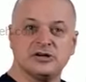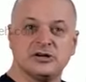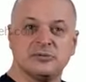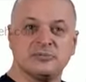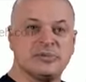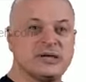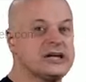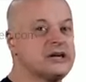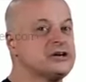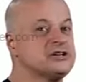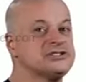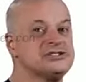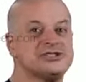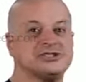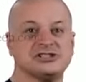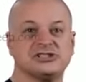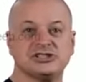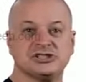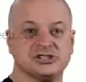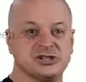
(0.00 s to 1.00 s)
Because there
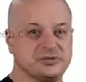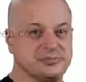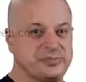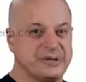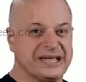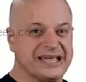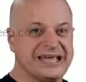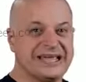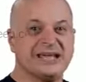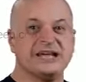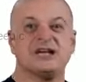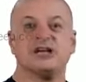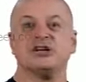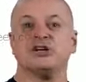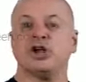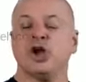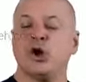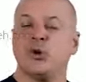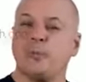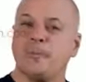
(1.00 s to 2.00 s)
should be
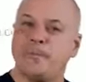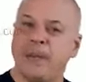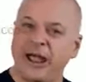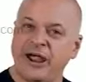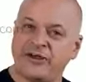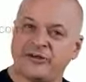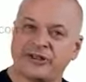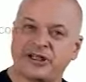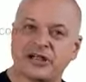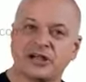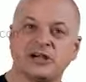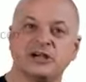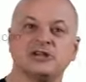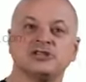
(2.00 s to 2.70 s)
no barrier